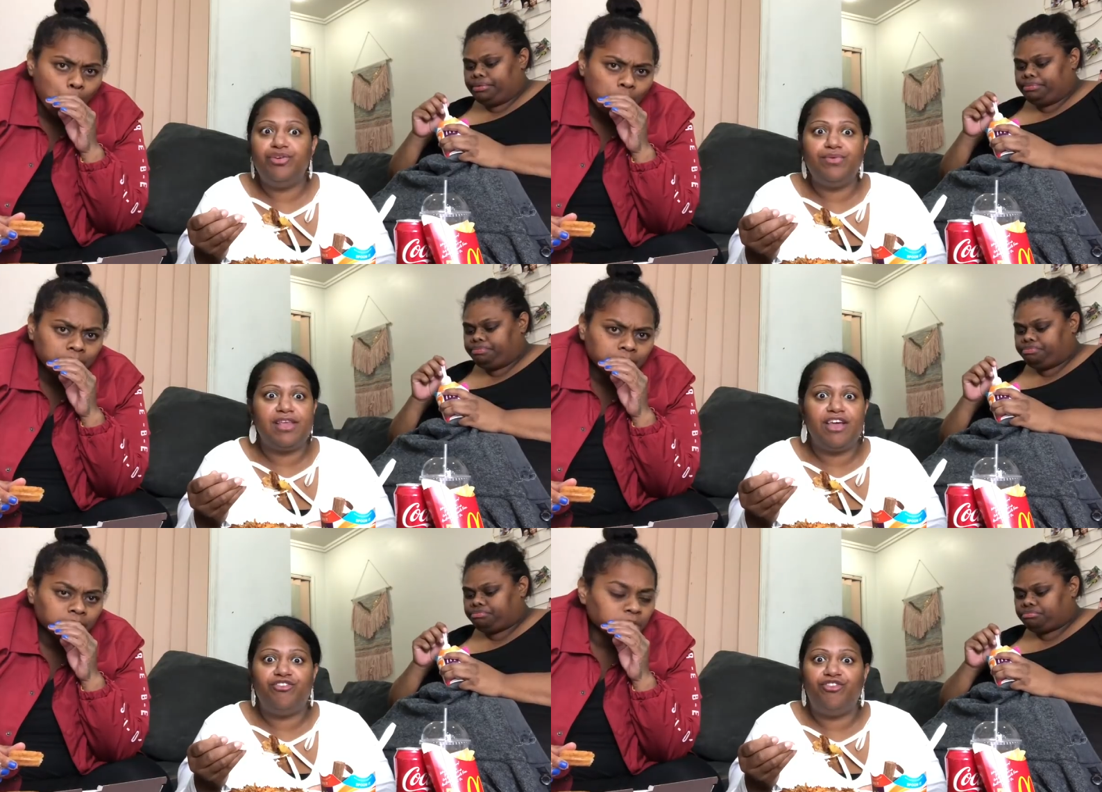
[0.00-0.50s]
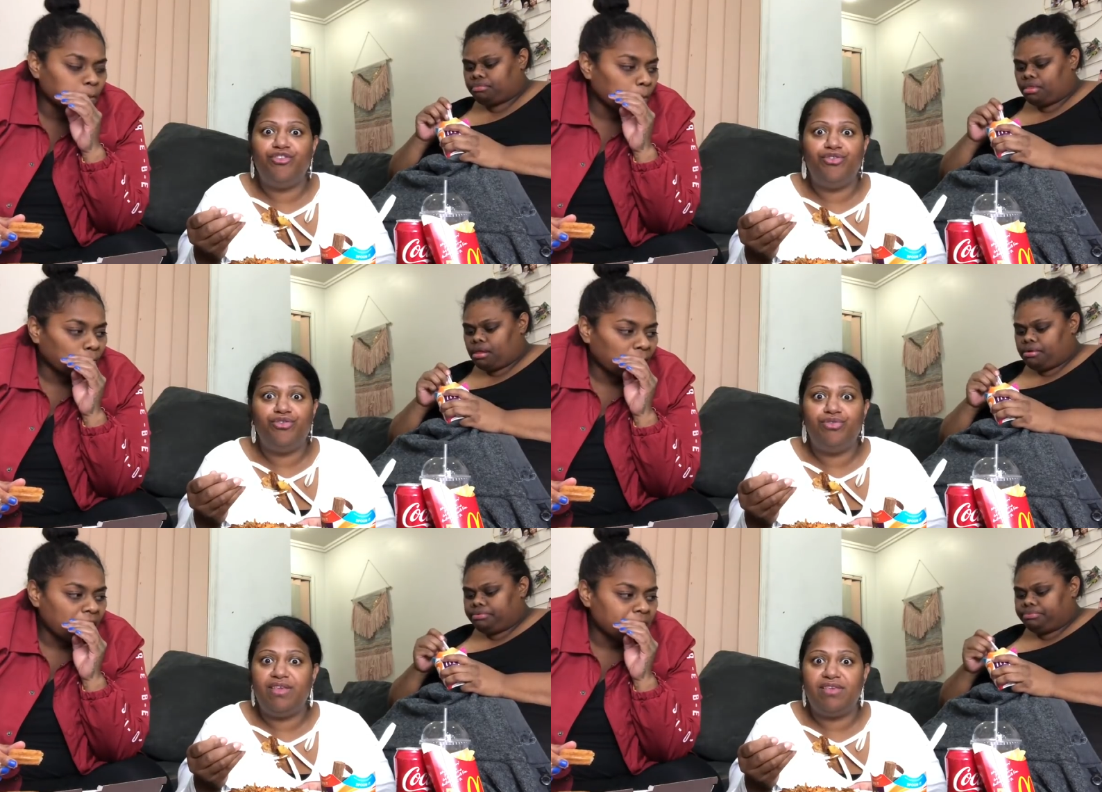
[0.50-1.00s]
Speaker 1: She was like
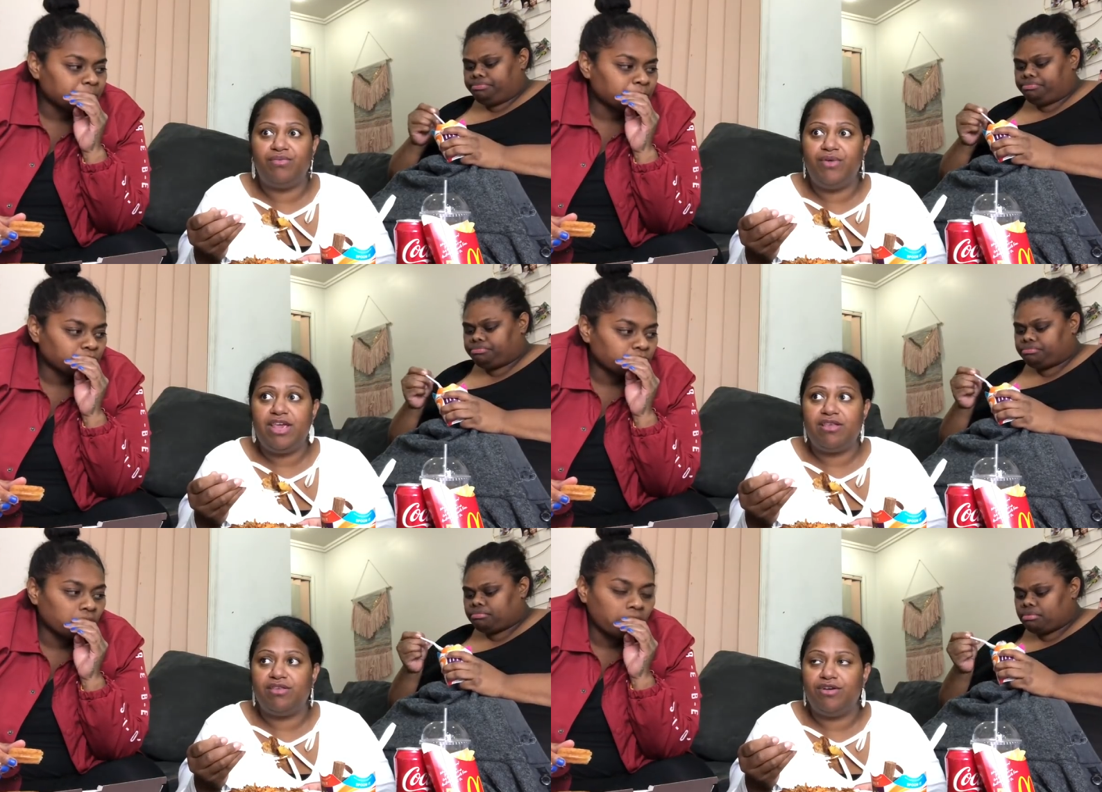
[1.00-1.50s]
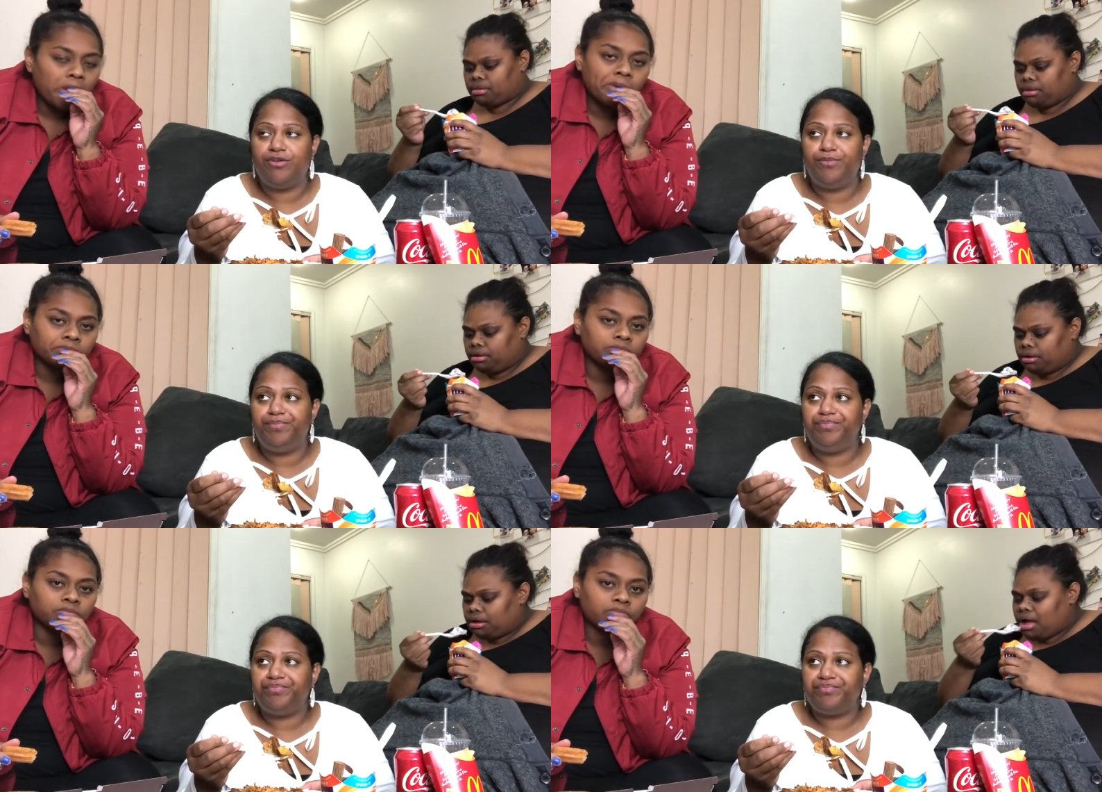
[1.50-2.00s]
due this week,
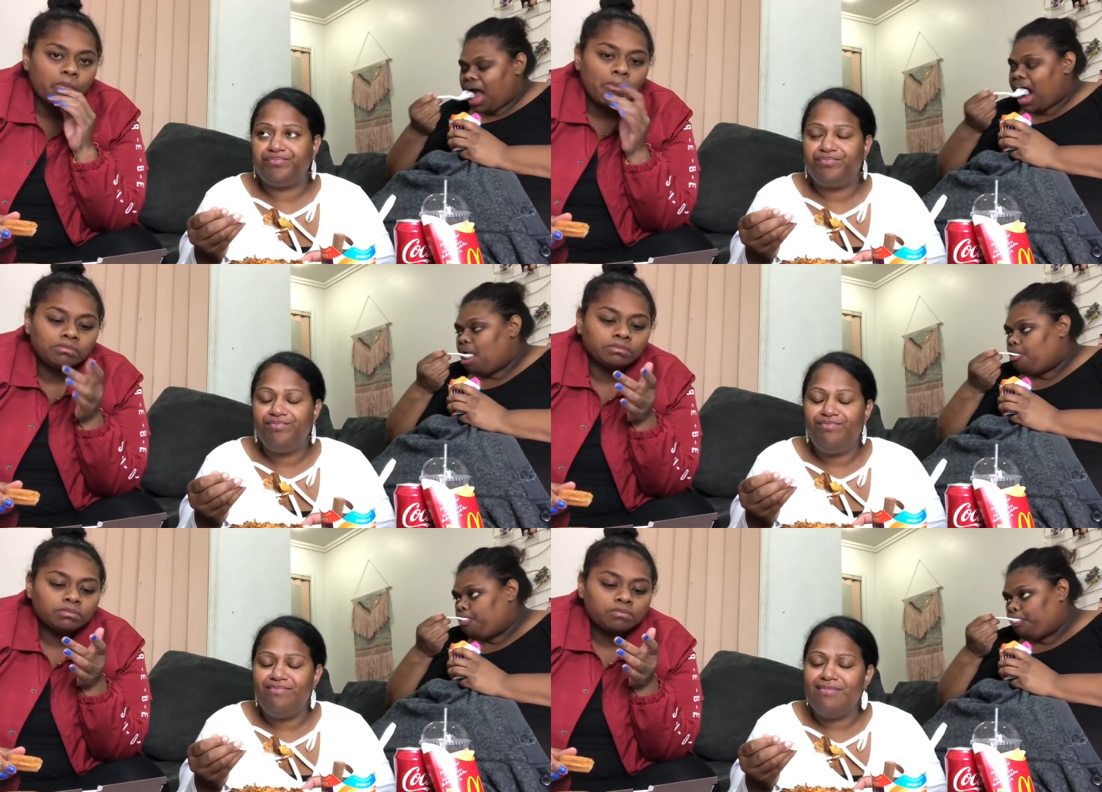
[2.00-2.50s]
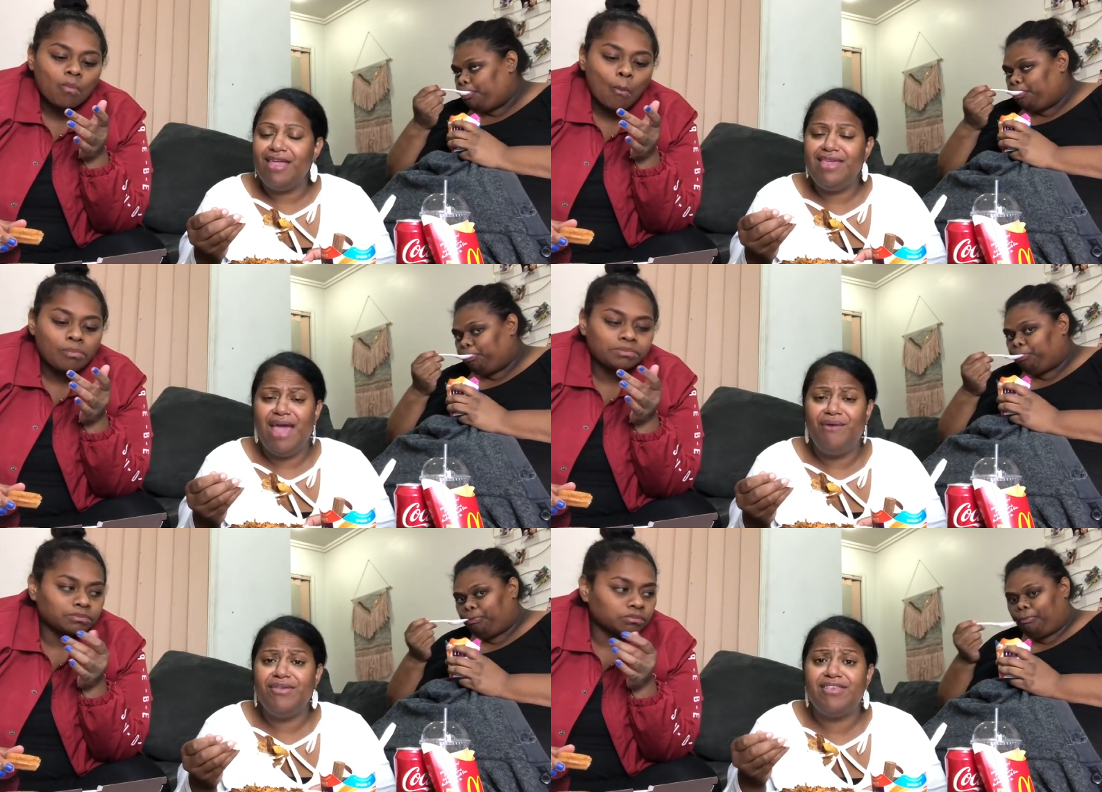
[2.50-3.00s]
so
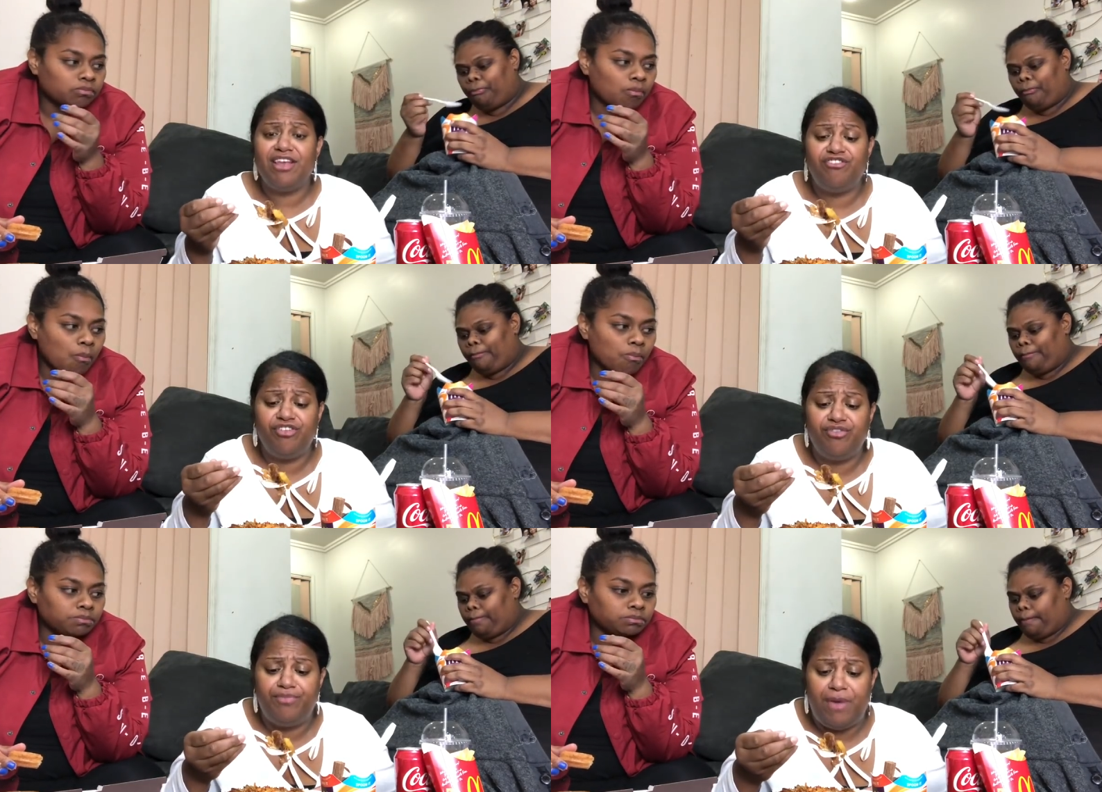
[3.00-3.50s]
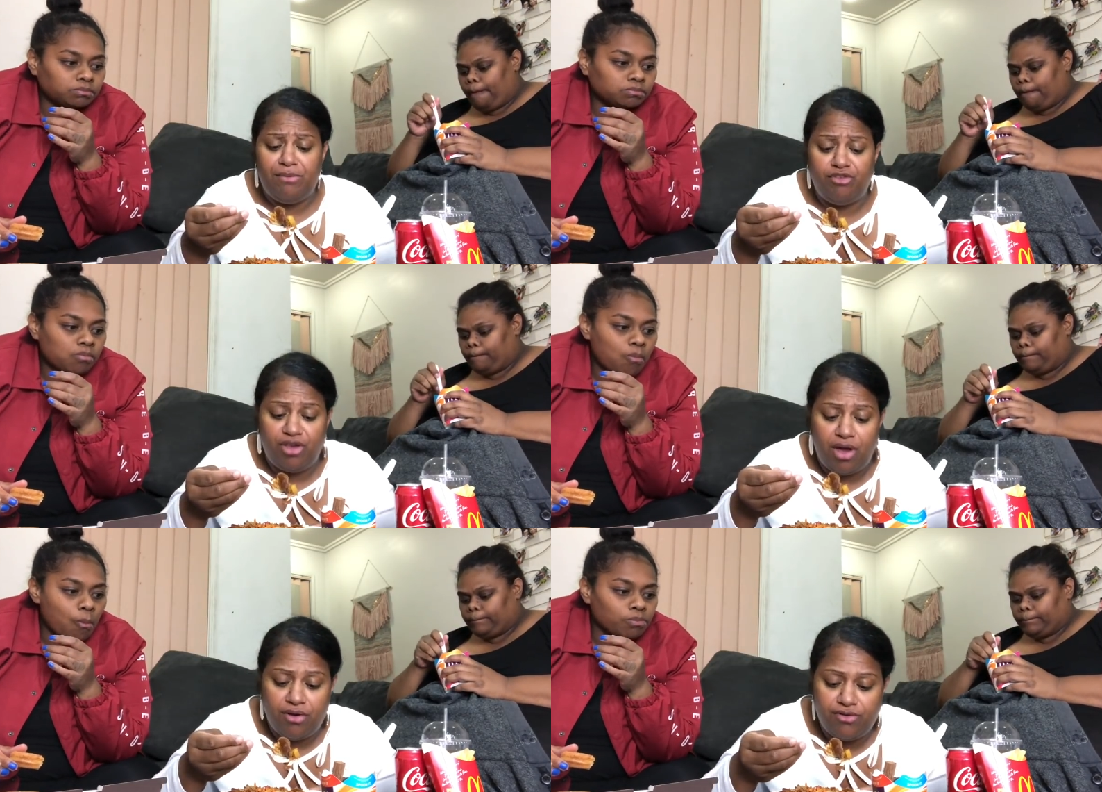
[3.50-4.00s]
yeah. yeah, it was such a good baby
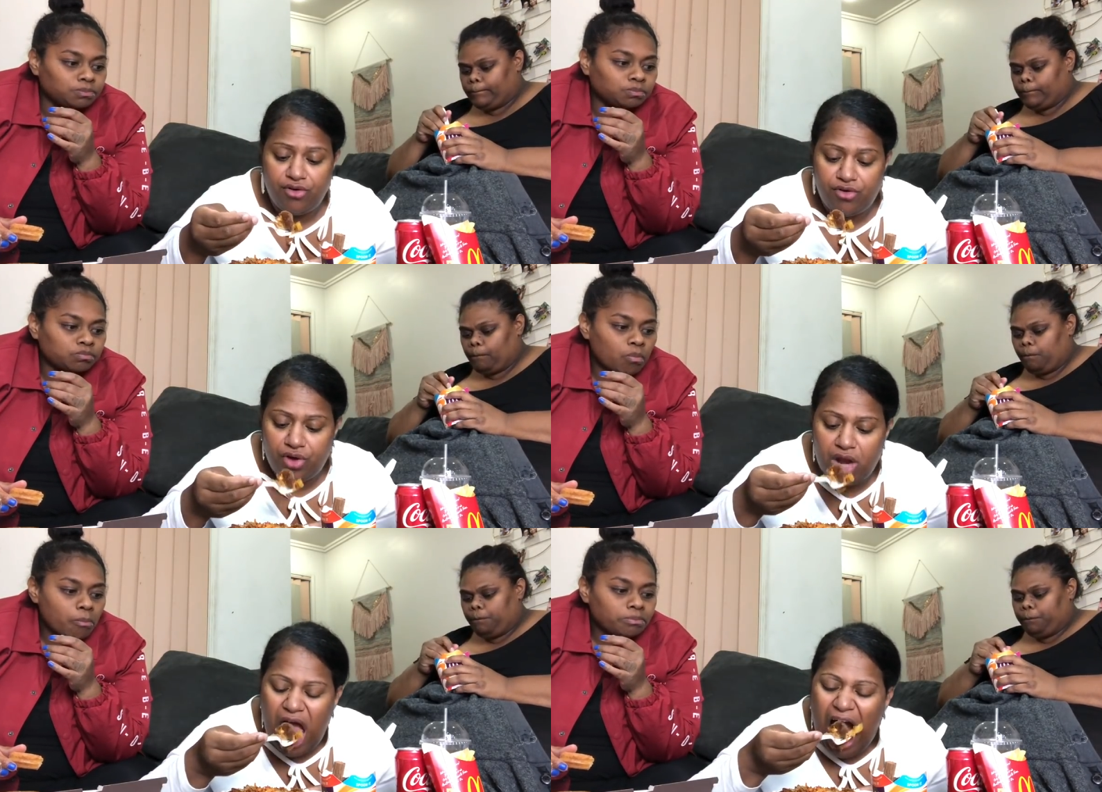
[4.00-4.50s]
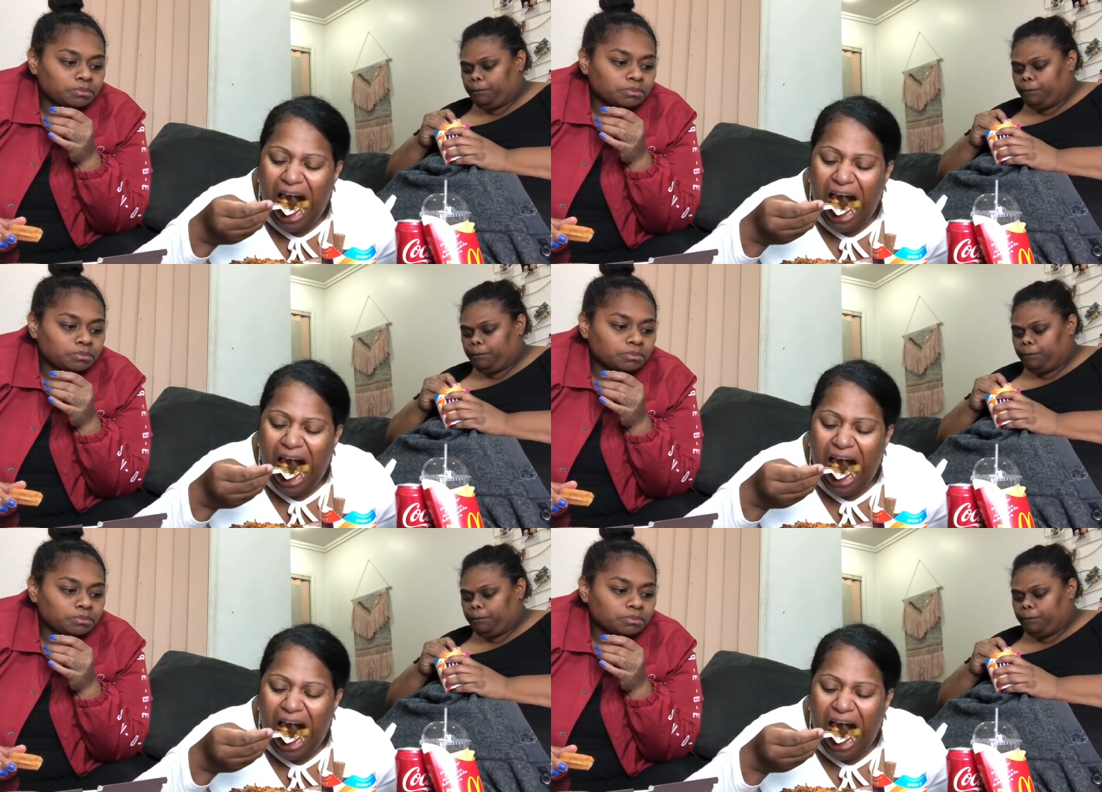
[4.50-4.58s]
shower, so good.